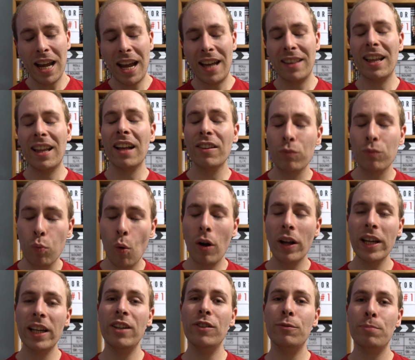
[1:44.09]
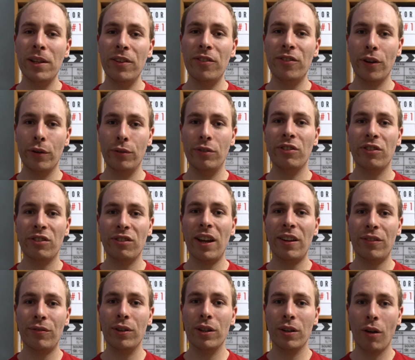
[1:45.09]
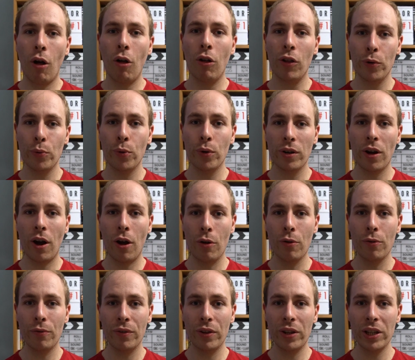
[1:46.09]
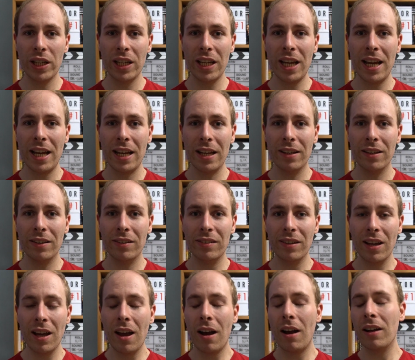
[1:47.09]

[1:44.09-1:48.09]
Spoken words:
and that's why he's been so successful in Hollywood over the years.